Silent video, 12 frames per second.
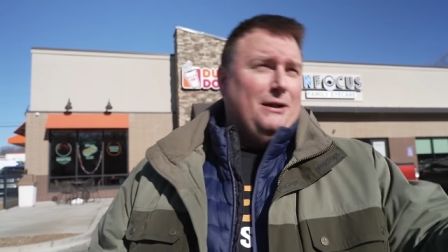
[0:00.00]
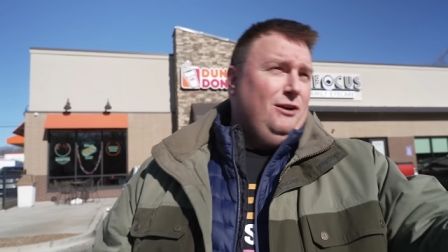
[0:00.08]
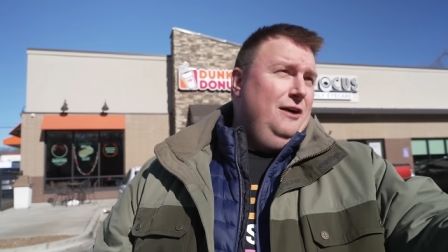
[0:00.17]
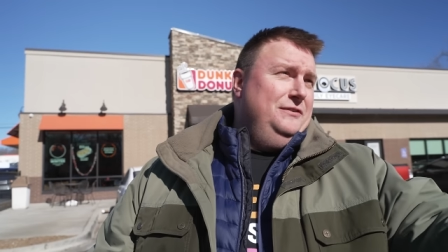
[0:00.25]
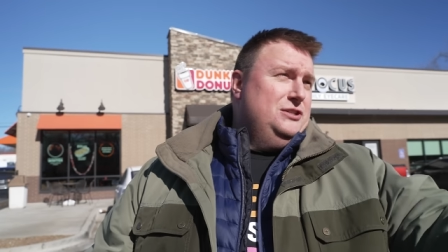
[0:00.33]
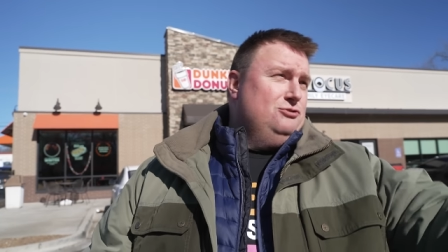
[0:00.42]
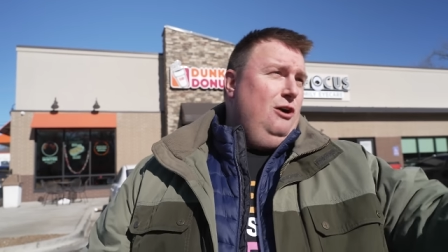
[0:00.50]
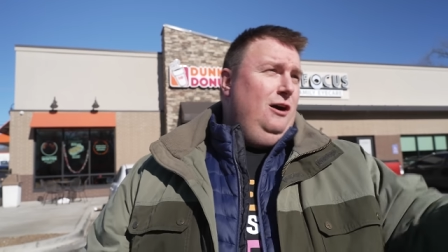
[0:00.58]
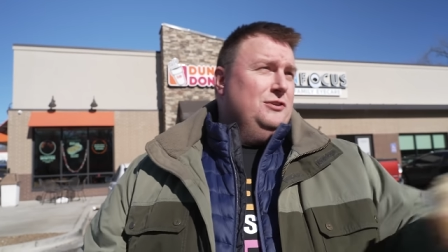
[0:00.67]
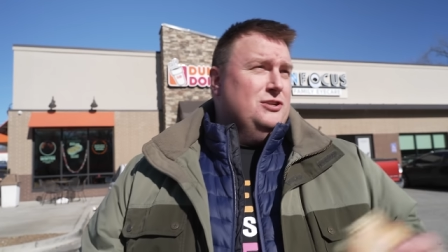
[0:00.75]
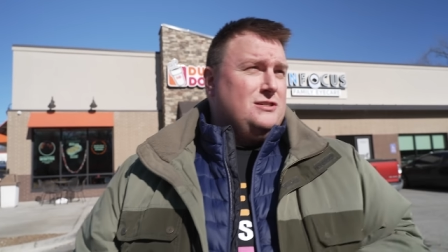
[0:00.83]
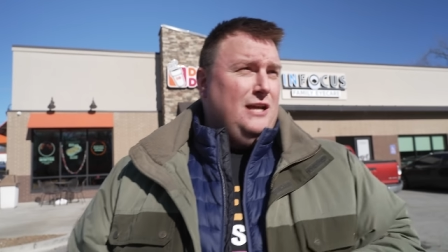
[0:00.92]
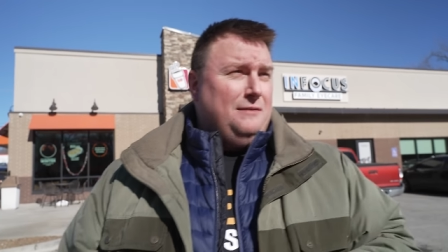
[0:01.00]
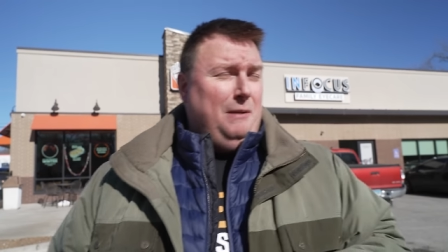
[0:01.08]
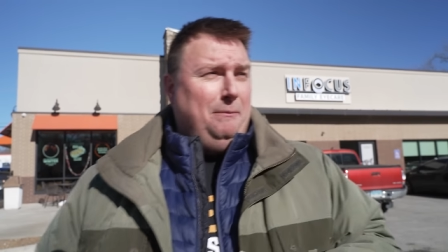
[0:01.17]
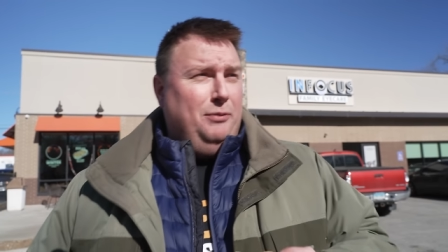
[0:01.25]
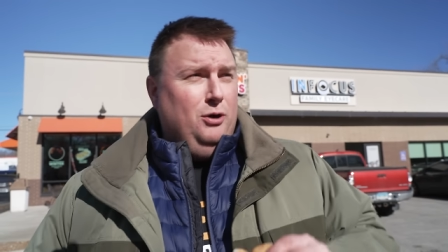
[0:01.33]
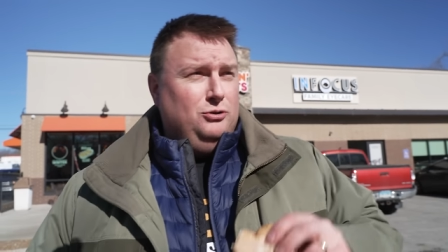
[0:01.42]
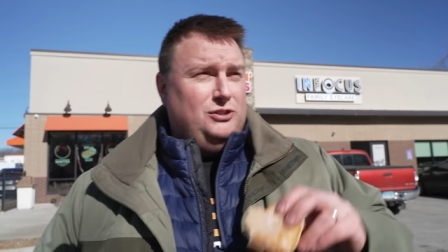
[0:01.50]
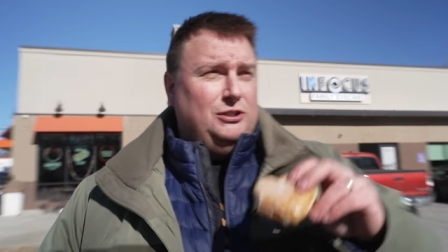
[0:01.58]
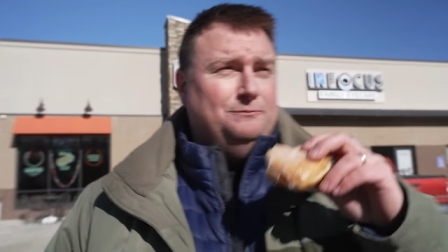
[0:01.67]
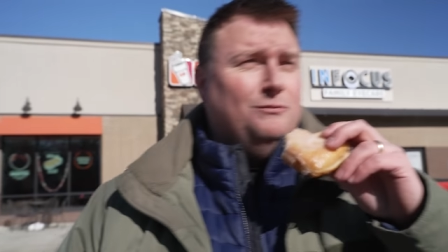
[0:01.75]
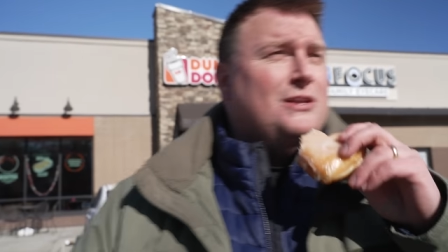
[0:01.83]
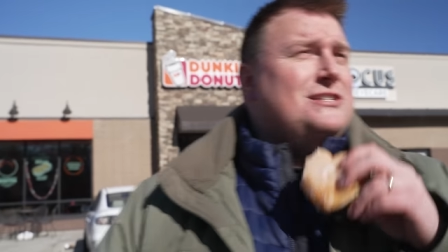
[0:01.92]
my coffee strong, just like my
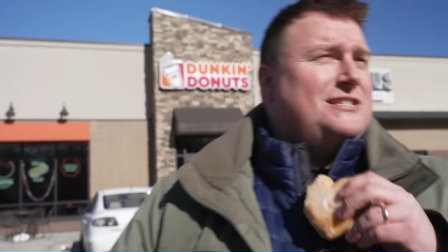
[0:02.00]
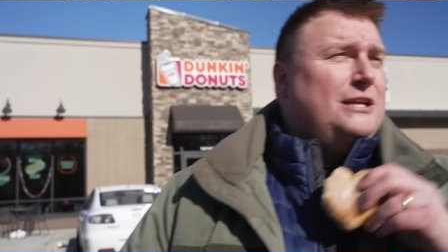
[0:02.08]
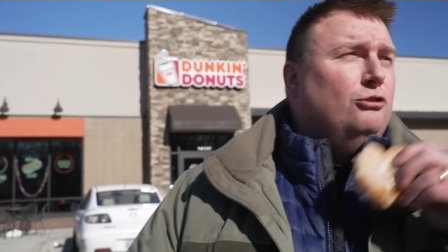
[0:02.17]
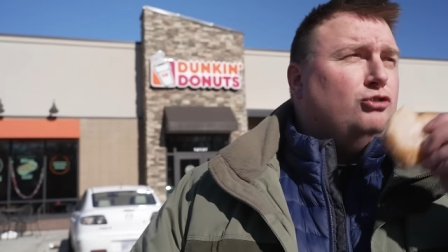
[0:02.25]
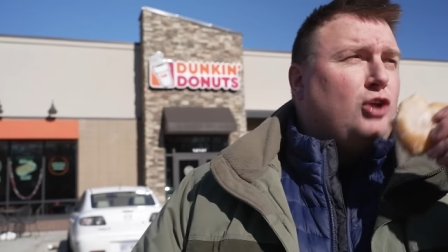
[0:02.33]
boots. Steel